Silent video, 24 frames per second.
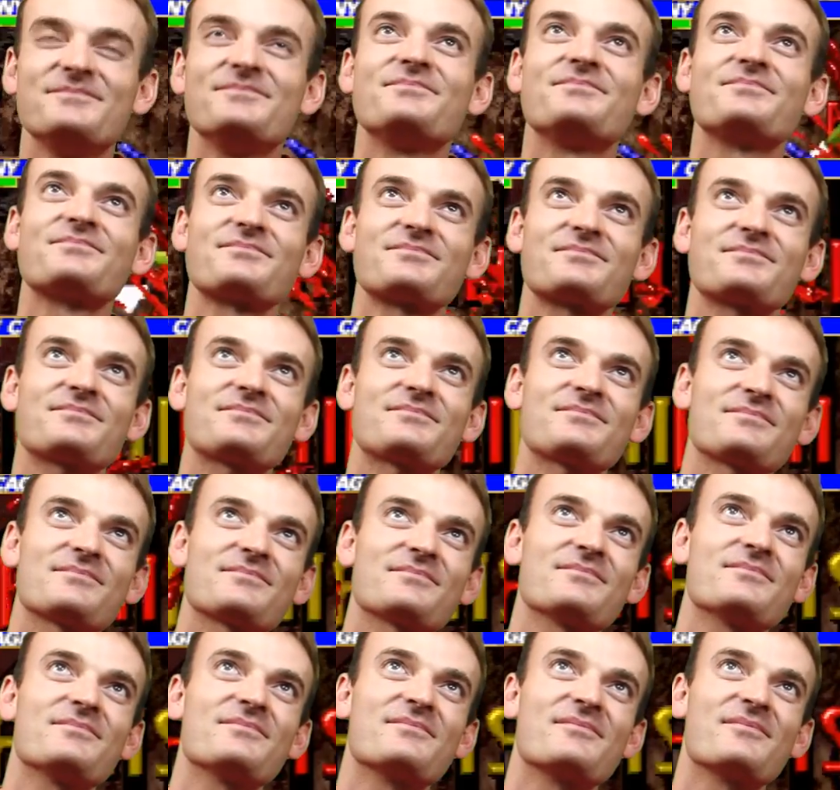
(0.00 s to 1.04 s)

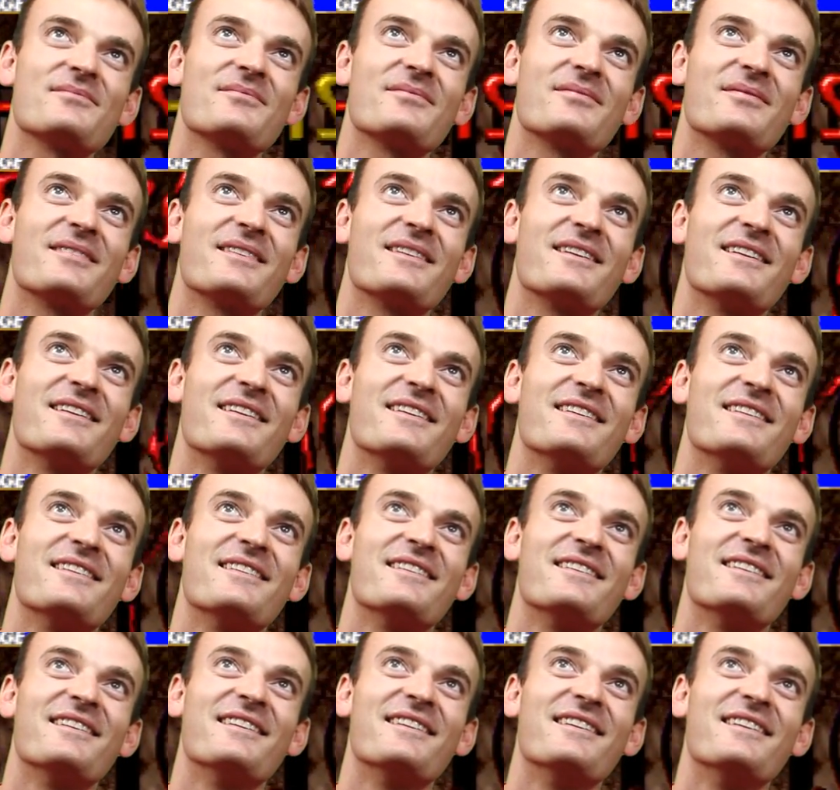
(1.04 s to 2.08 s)

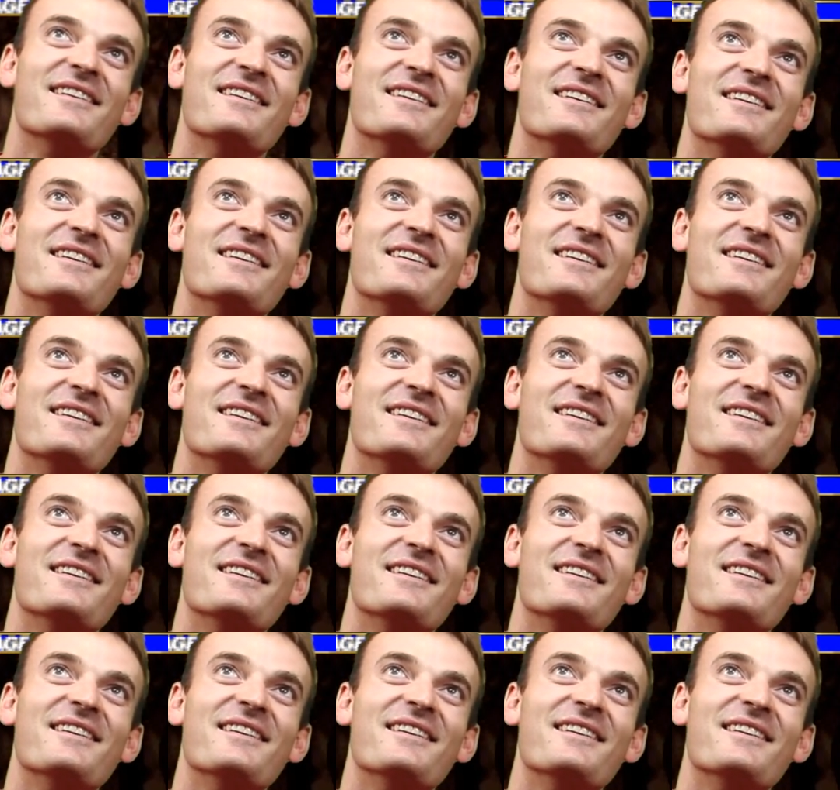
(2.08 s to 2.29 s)
The person shown says nothing.